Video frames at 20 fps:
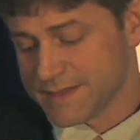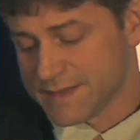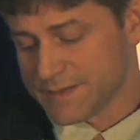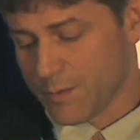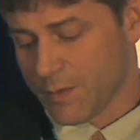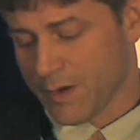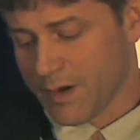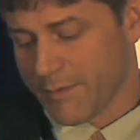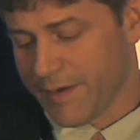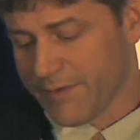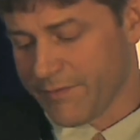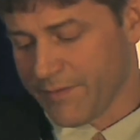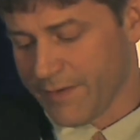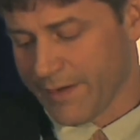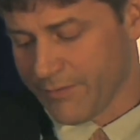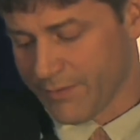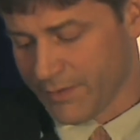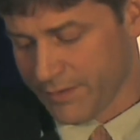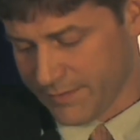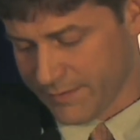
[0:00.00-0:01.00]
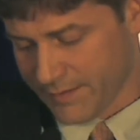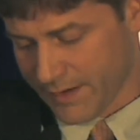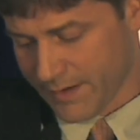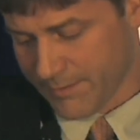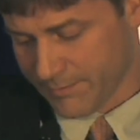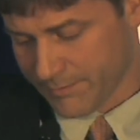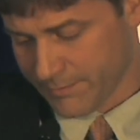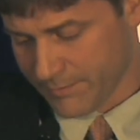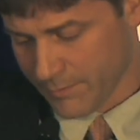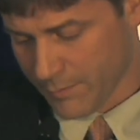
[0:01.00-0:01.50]
is one of my favorite
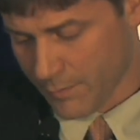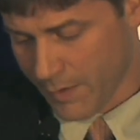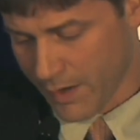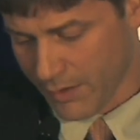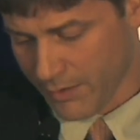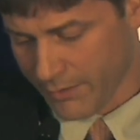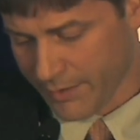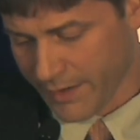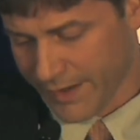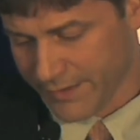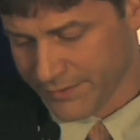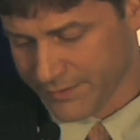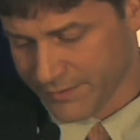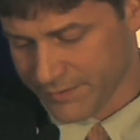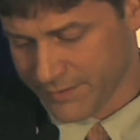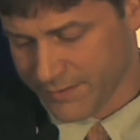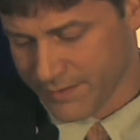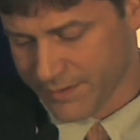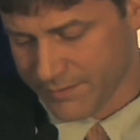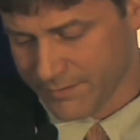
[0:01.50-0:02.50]
well locations,